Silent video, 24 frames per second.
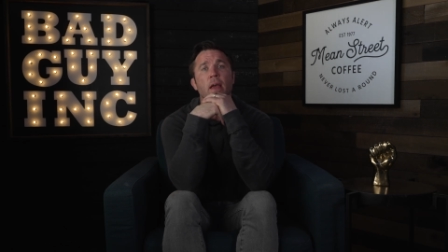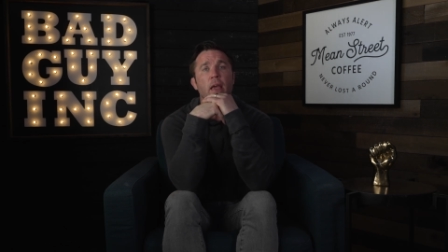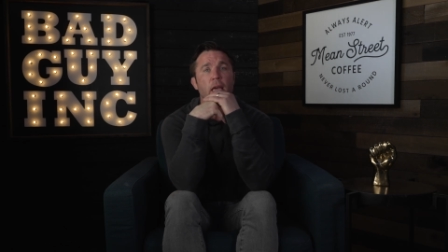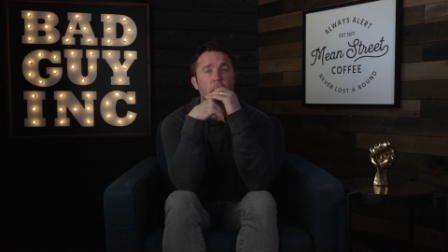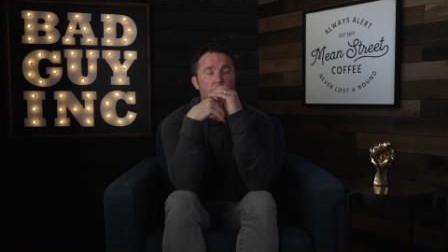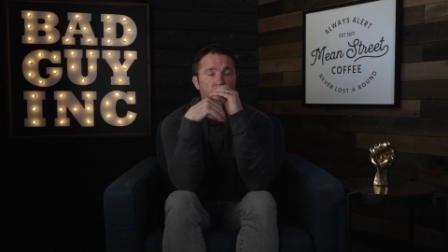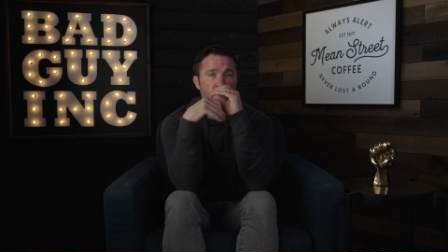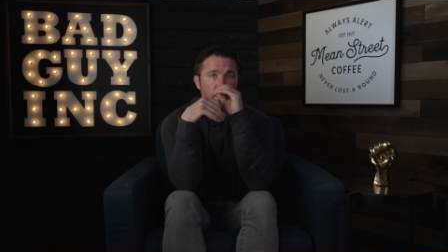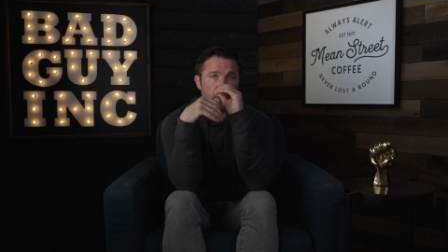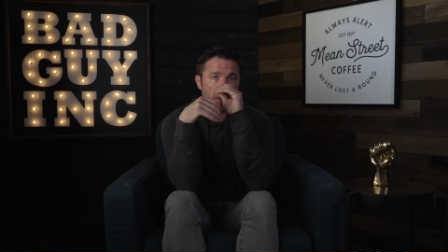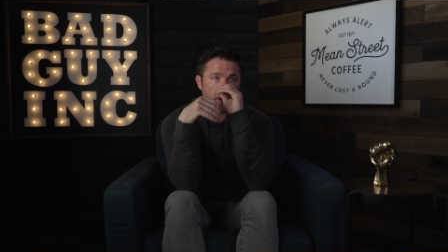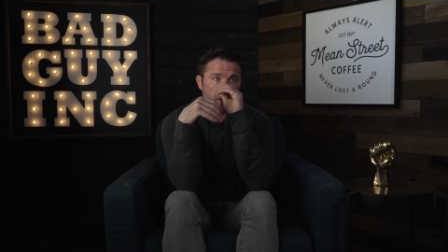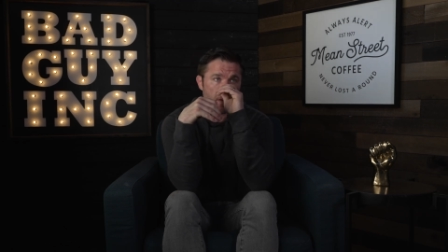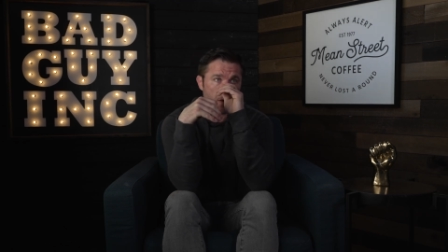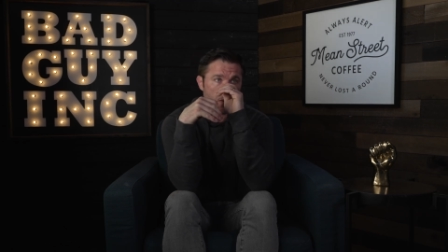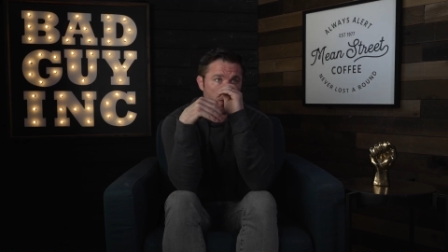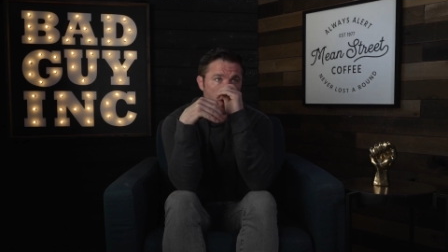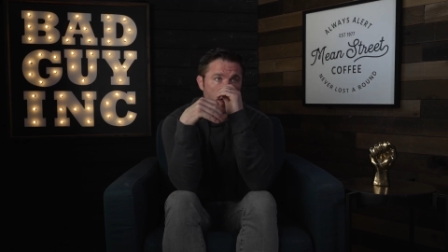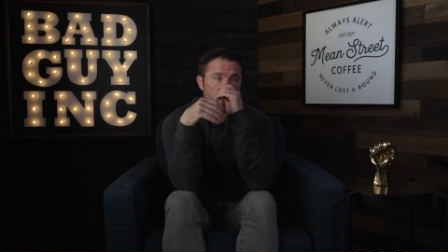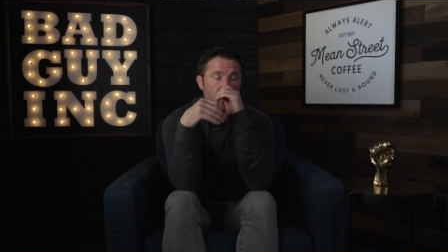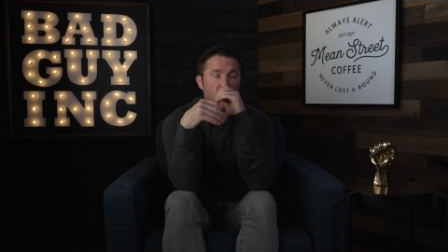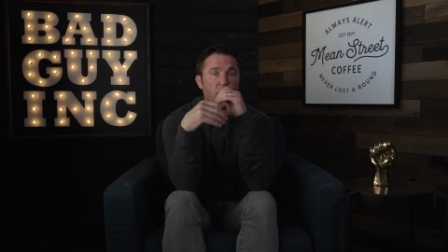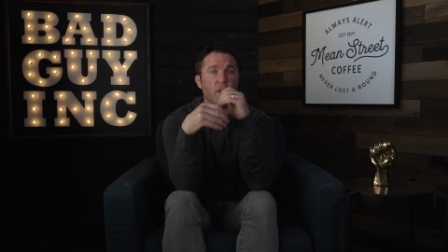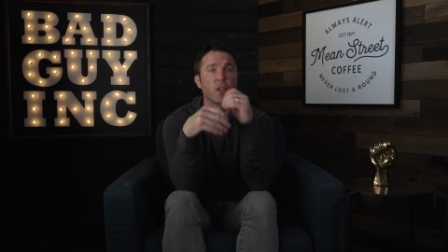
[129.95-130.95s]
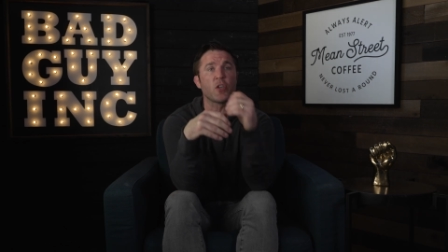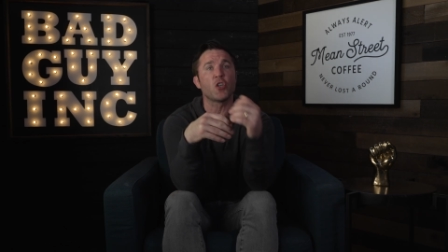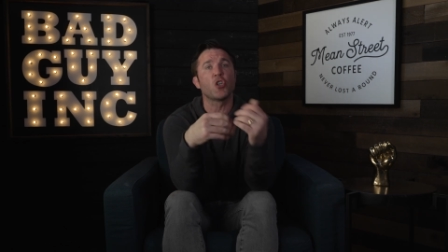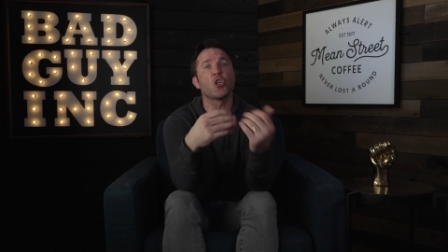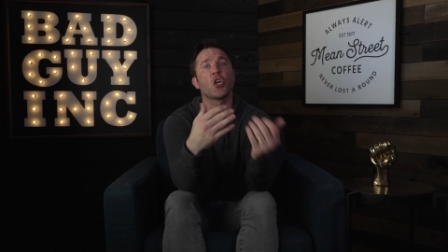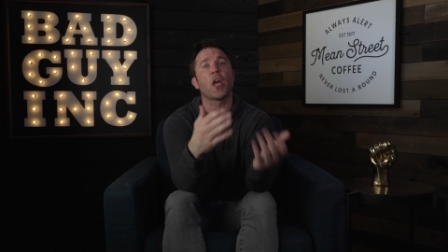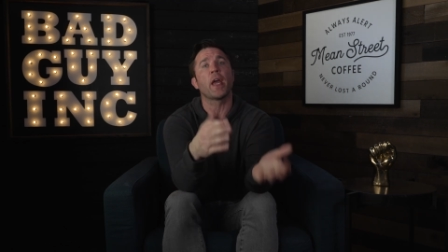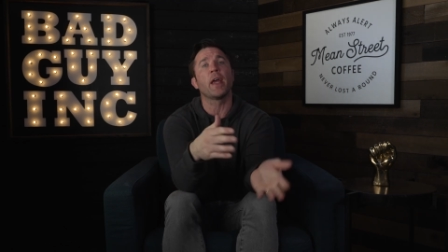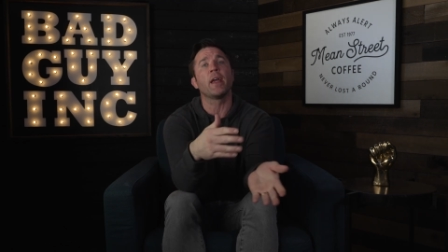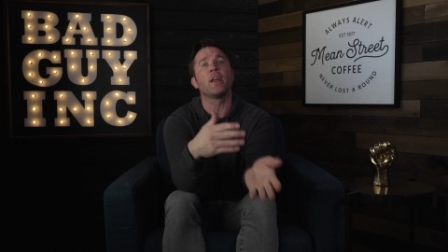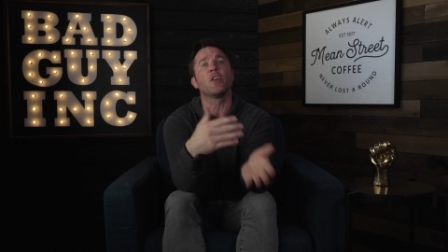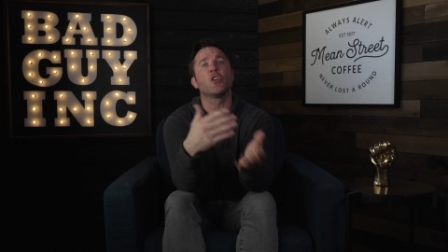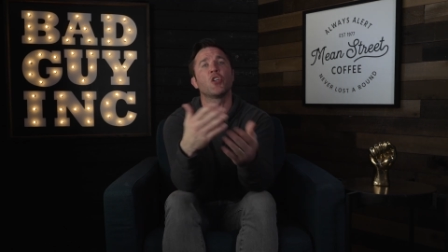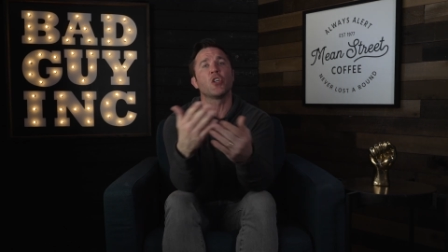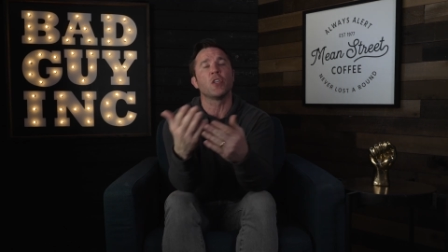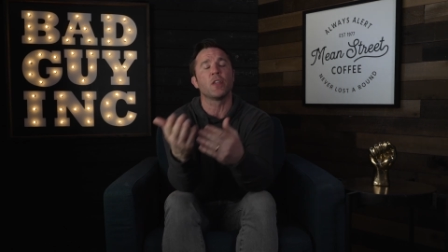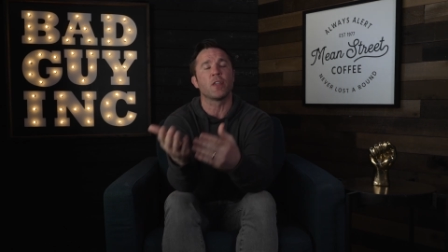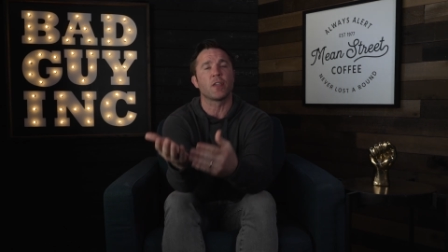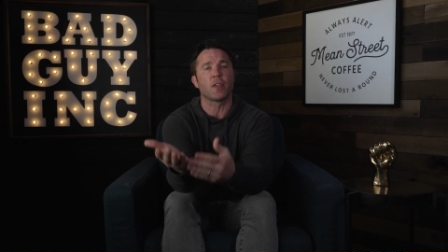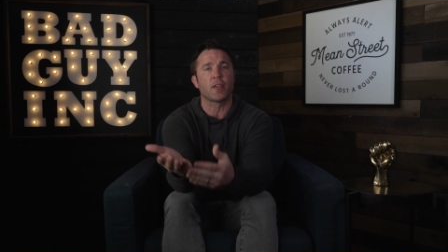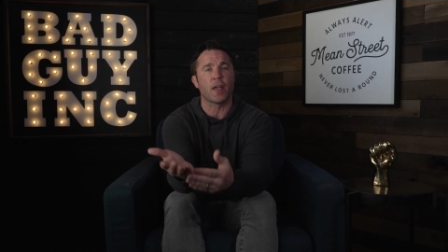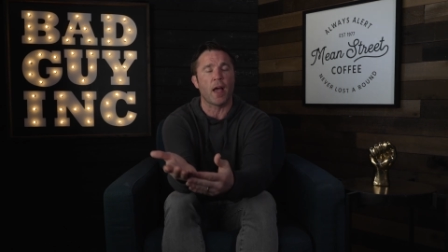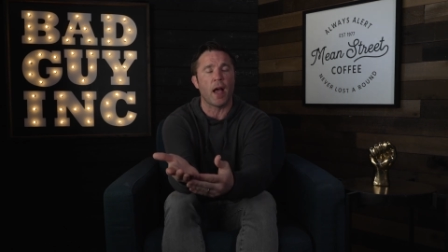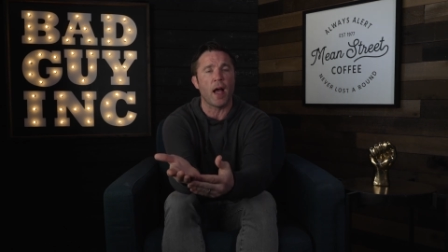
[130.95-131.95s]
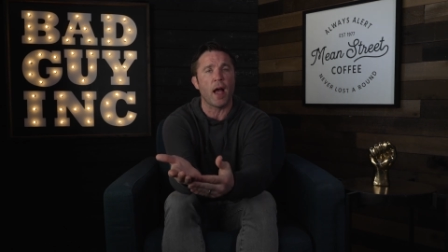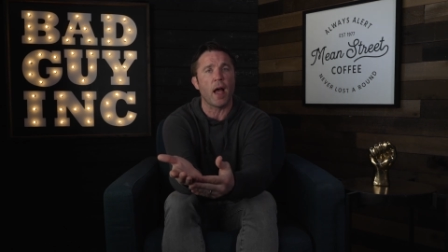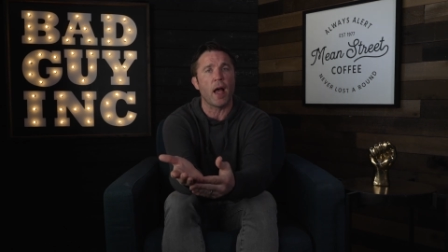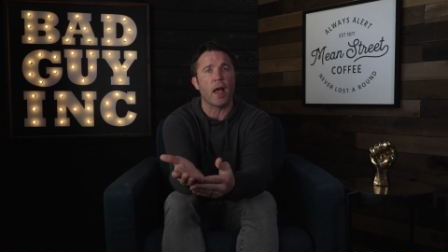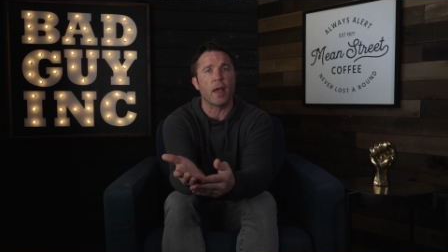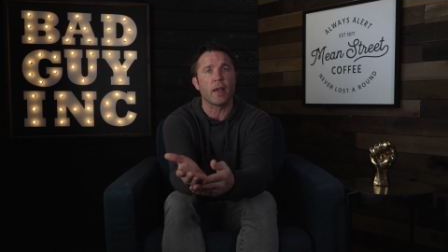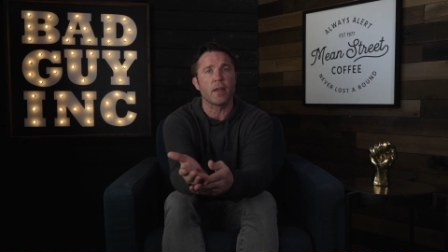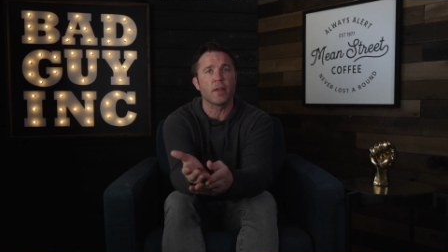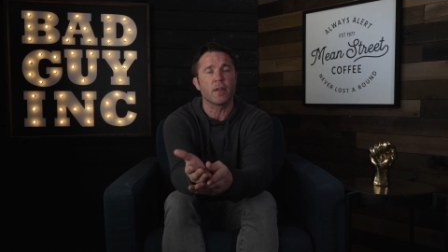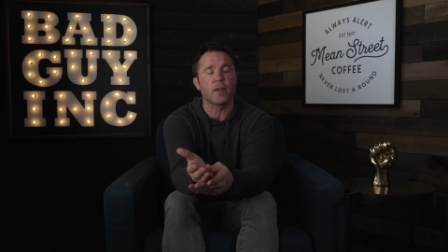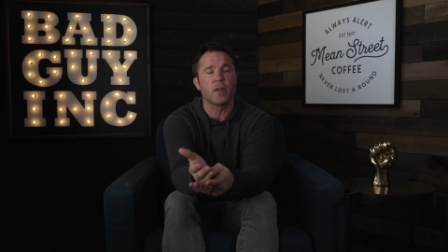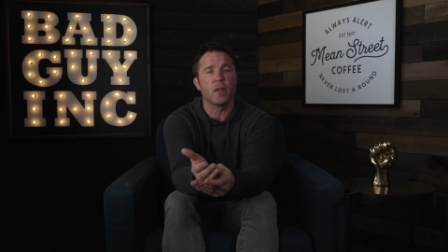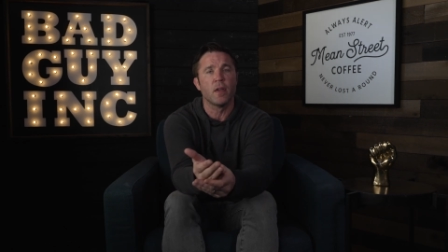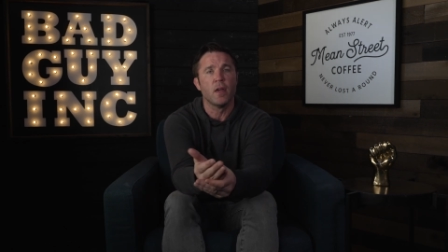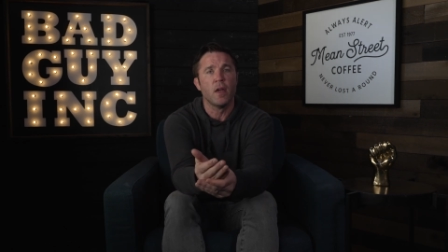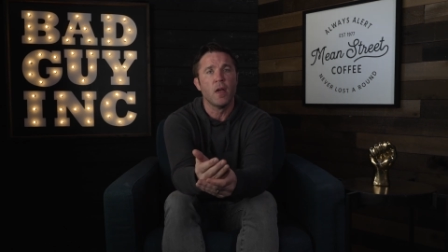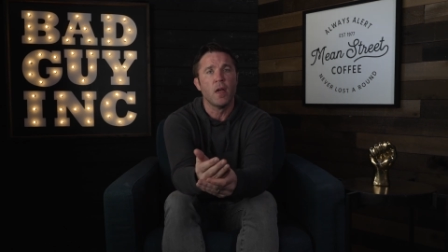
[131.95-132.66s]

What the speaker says: Even though there wasn't the change in size,